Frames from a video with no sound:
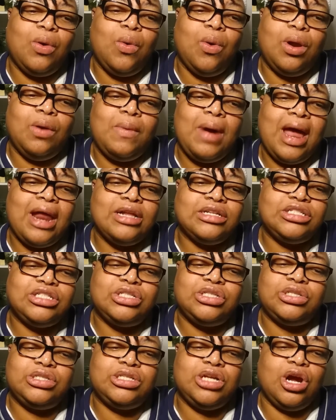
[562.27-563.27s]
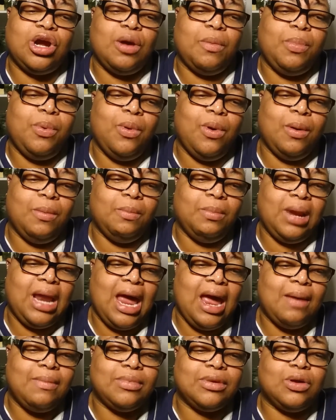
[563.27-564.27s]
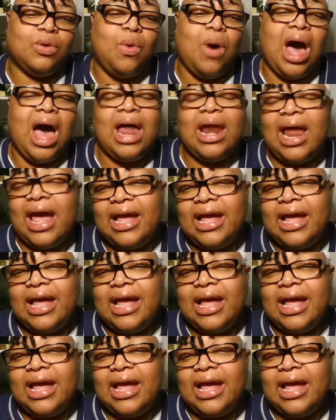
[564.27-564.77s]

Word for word: going around and circle point and blame with Quad.